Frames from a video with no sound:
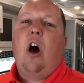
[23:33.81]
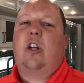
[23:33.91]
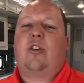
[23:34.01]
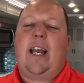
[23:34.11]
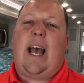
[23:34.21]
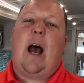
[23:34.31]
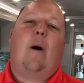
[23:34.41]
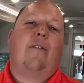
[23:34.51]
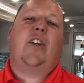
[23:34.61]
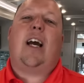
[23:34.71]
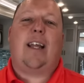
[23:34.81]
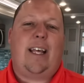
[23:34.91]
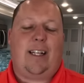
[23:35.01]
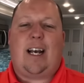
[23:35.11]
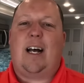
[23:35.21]
Andrea, however you got to
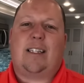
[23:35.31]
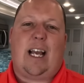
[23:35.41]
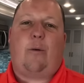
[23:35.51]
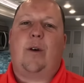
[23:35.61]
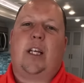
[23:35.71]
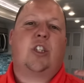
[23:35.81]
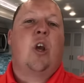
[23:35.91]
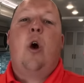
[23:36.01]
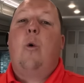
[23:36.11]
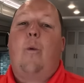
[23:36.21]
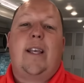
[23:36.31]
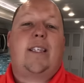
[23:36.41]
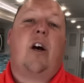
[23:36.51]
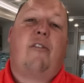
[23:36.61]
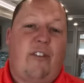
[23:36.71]
get in contact with us, we
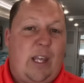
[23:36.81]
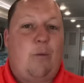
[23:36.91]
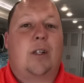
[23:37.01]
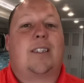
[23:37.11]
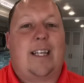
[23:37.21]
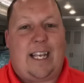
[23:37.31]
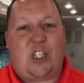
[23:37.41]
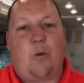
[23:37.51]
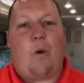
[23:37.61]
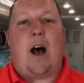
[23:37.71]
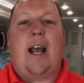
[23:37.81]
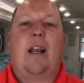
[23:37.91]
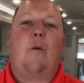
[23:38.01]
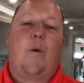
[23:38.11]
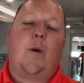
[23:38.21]
sell Fleetwoods
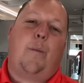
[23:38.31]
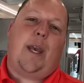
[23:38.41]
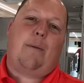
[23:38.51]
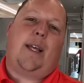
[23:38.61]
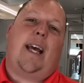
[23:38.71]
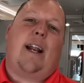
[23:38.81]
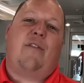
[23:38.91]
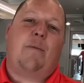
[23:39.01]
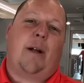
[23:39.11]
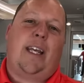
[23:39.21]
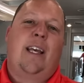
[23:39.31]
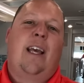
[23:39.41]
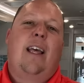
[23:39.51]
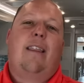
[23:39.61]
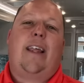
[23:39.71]
nationwide and we will be able to get everybody
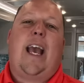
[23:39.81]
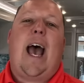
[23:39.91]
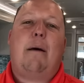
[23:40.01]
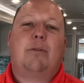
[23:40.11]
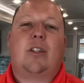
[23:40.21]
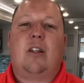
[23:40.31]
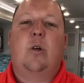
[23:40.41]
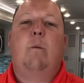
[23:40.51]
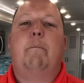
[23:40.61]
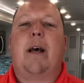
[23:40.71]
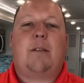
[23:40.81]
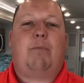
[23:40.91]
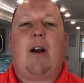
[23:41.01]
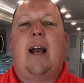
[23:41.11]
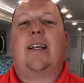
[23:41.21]
the absolute
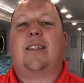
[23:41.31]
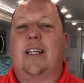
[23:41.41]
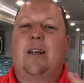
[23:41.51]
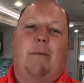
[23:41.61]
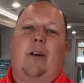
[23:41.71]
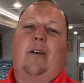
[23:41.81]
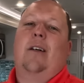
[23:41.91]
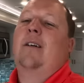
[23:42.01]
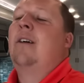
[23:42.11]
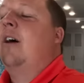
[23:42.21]
best price in America.